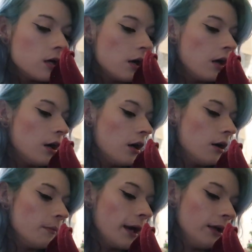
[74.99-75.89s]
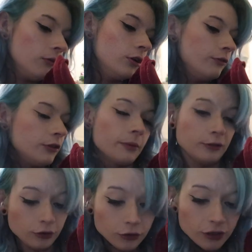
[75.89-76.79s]
I don't know if it's my
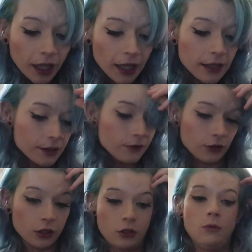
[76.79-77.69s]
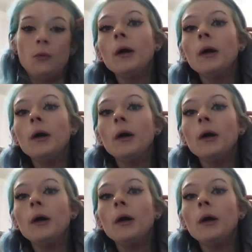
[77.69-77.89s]
shoe size or